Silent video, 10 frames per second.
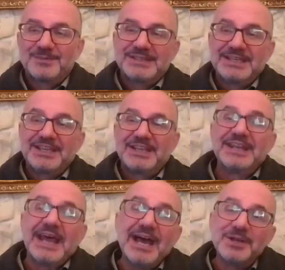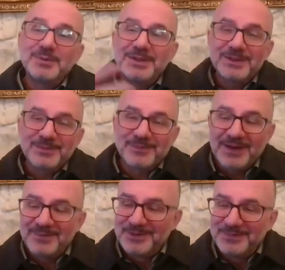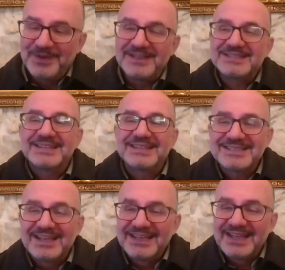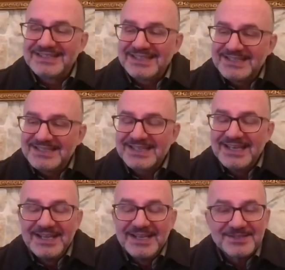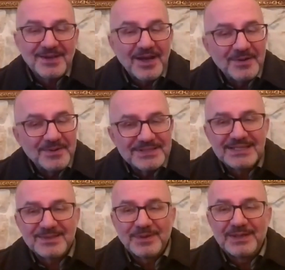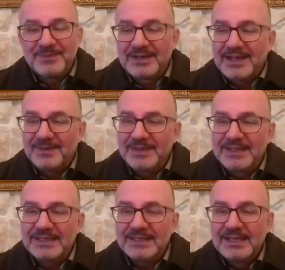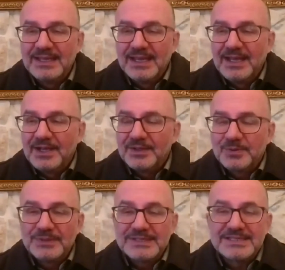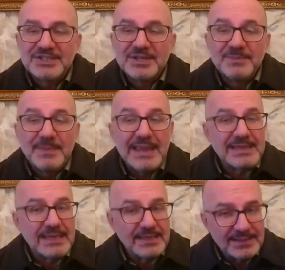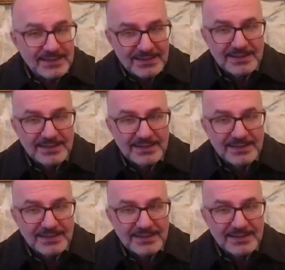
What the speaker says: the graduates from universities and like this. So how is it whenever coming to decision making,